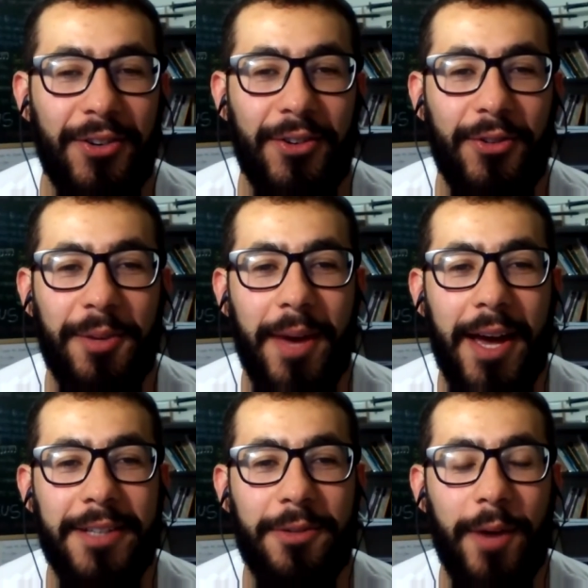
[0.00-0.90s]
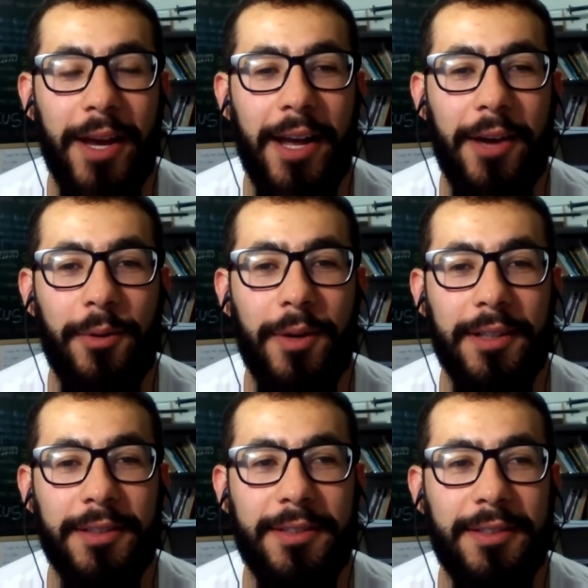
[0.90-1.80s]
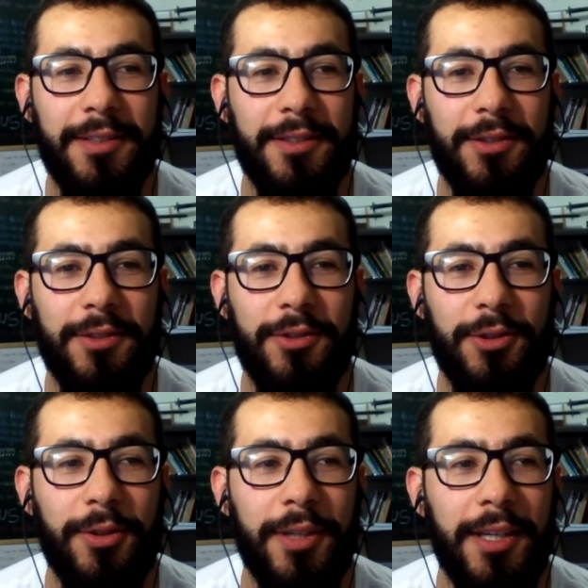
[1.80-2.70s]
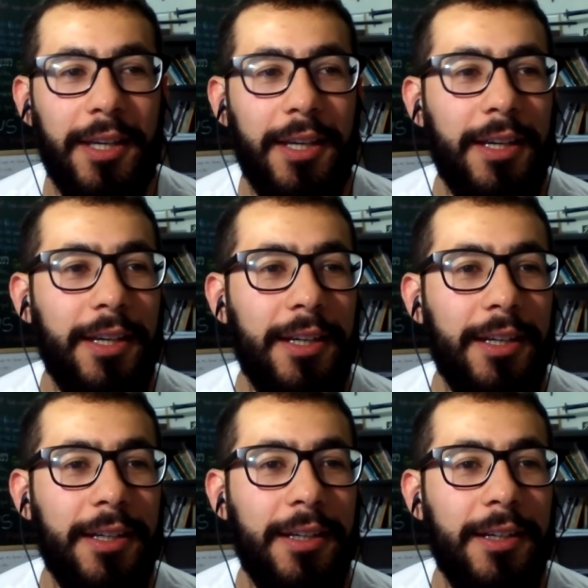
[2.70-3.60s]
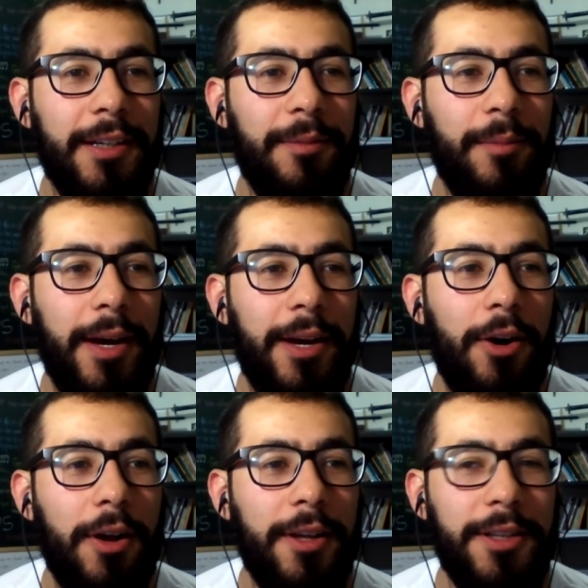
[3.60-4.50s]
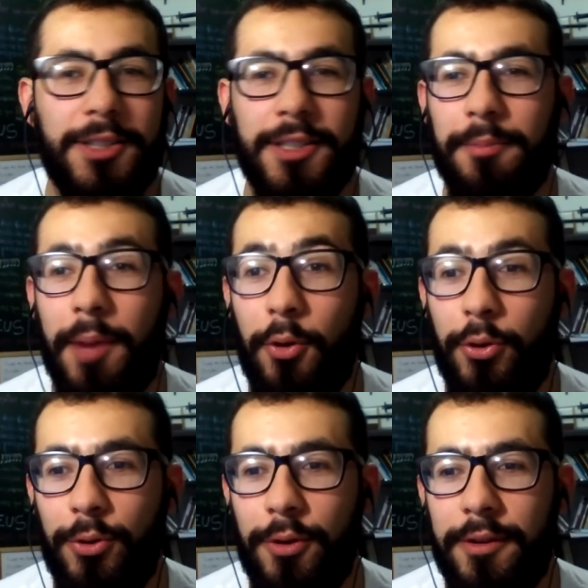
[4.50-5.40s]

We met nice when I was doing my college in Bauru.